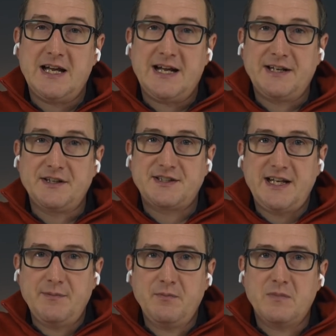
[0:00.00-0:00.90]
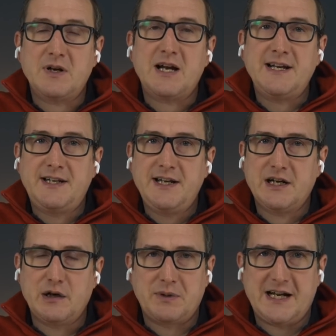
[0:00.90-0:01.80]
And the same
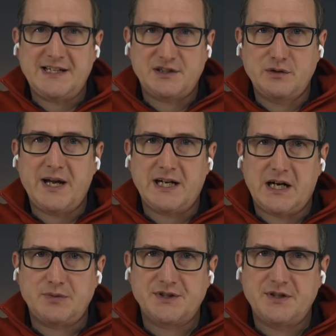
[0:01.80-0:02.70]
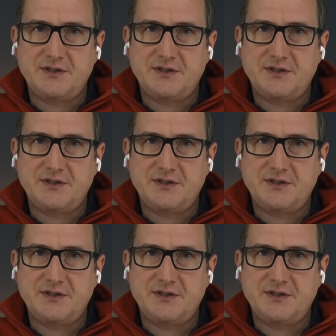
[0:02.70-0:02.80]
idea applies to backups.